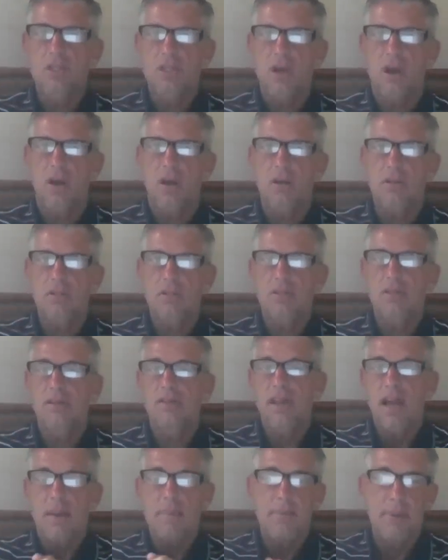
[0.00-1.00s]
stalls,
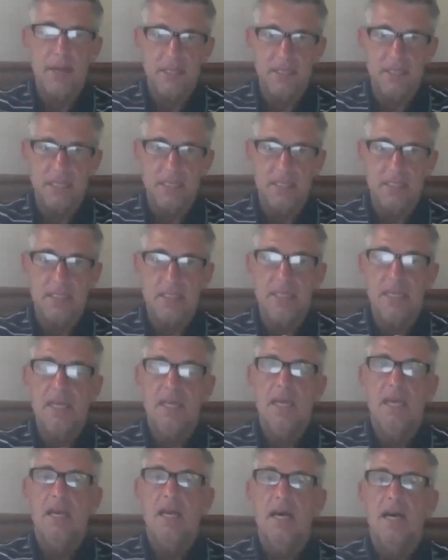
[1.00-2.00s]
you've got buses,
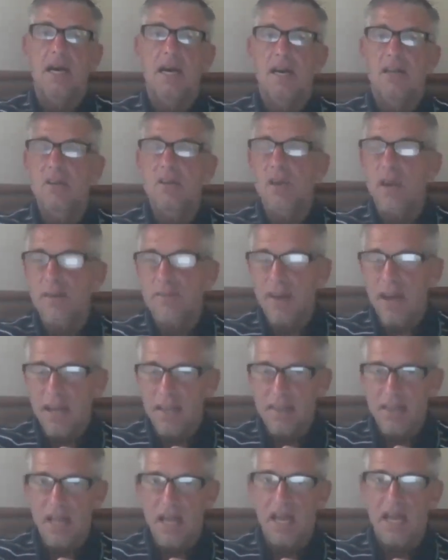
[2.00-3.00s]
you have
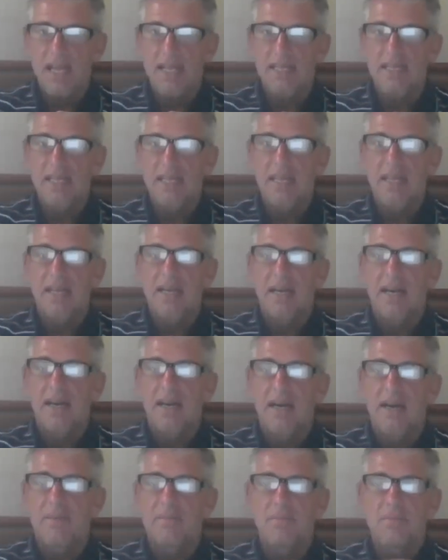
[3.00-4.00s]
online.
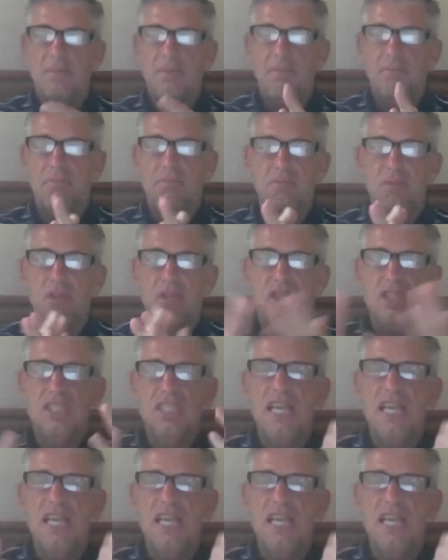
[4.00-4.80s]
You can